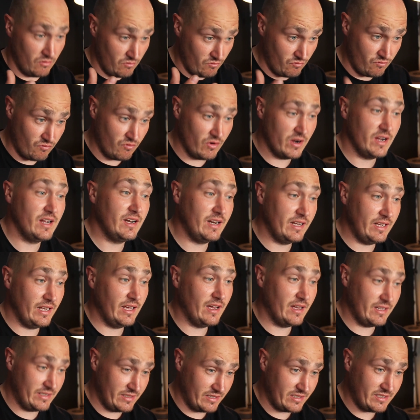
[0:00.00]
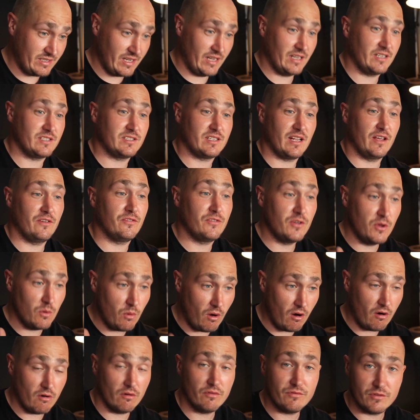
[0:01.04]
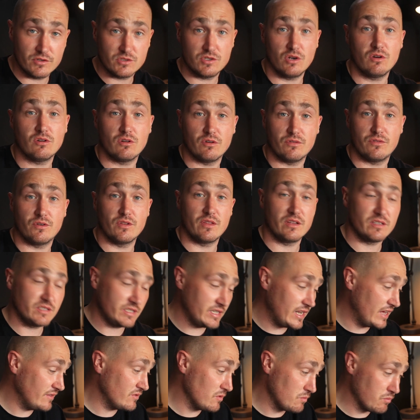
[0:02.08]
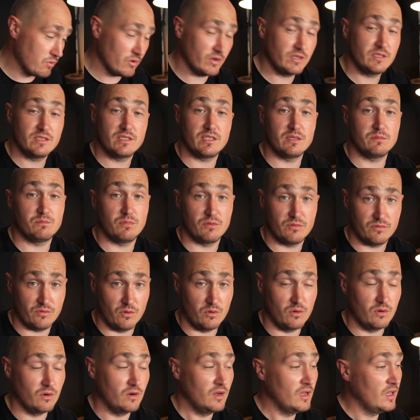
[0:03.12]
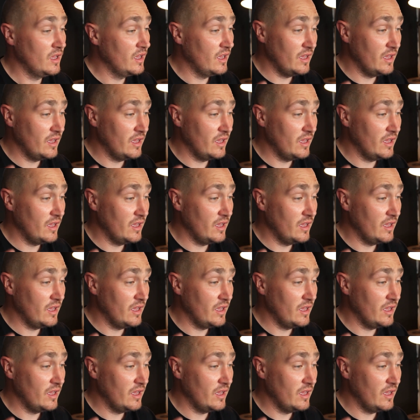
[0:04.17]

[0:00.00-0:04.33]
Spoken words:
really insist, if you are a photographer that's never printed before,